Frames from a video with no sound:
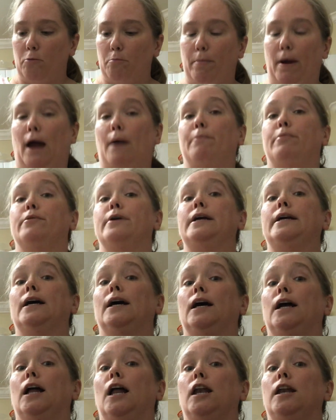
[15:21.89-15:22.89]

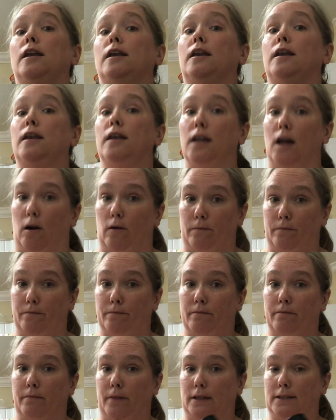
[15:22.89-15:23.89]
Paprika? No.
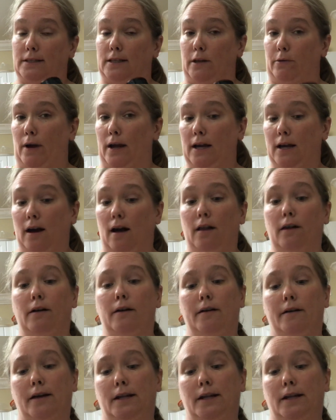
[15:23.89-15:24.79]
It's the right color.